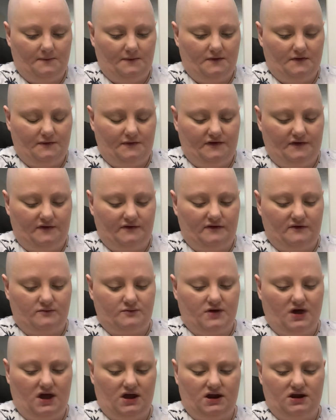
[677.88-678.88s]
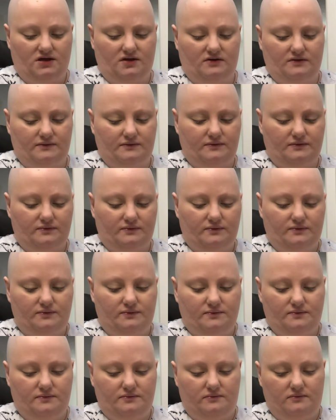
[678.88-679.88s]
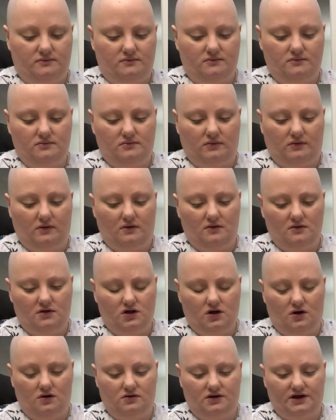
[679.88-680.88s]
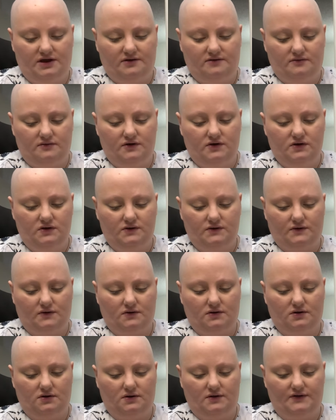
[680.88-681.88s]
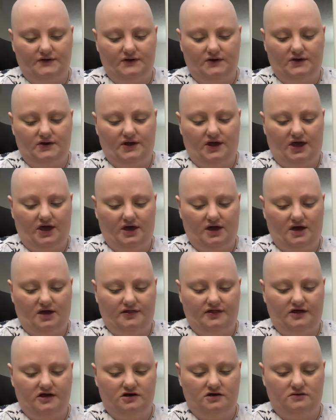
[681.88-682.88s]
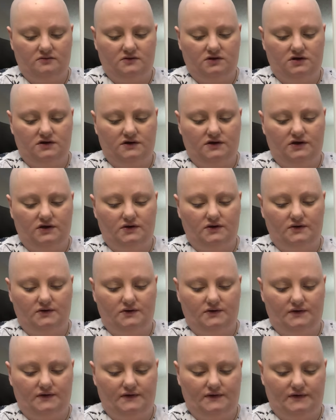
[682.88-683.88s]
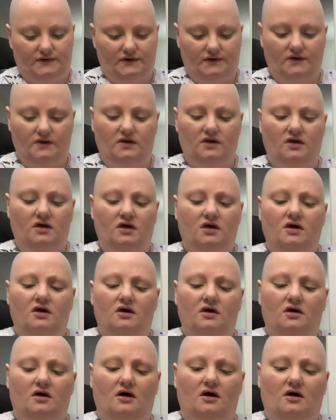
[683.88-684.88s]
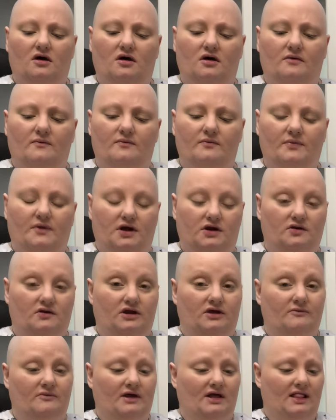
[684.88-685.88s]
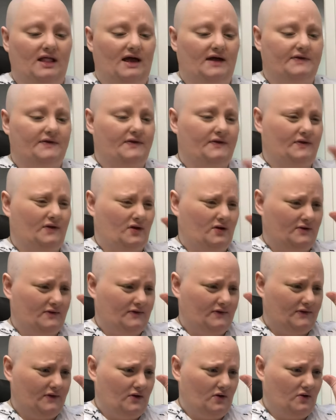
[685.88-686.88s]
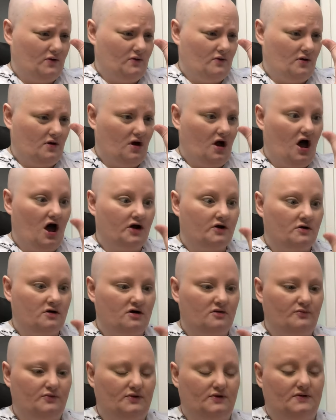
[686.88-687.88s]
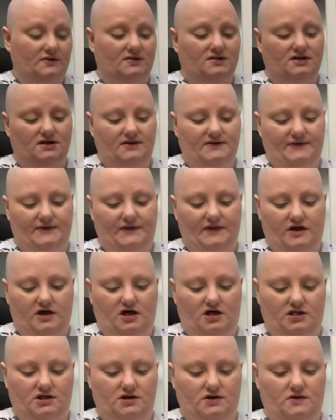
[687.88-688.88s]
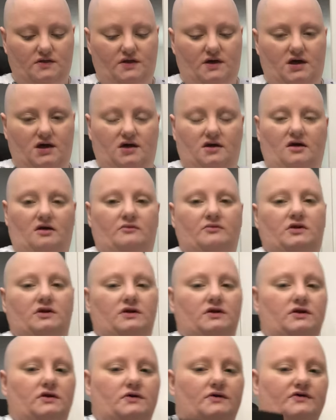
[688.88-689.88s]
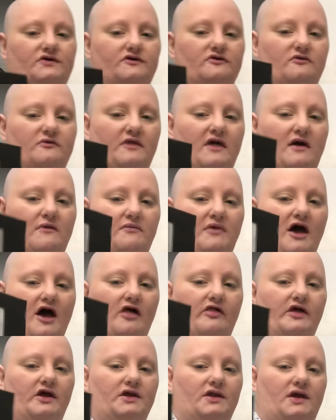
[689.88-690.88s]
since I'm kind of going neutral today, I think I'm going to use, I don't have my glasses on, so Honorable is the color that I'm going to use from that palette.